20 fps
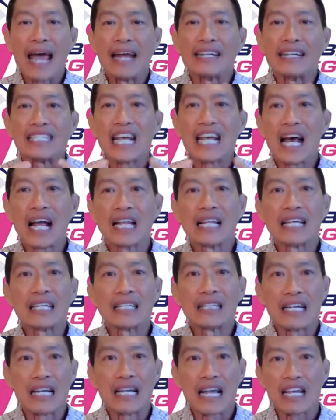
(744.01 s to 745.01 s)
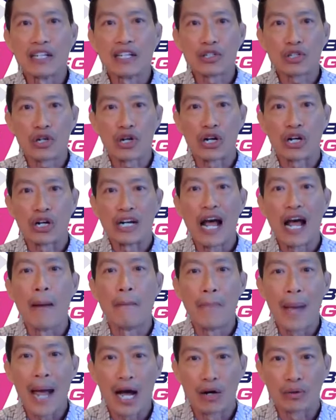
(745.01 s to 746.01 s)
and telling the intern
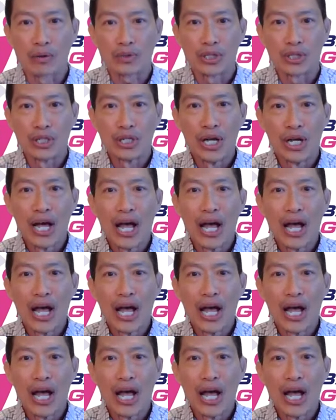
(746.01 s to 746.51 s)
about?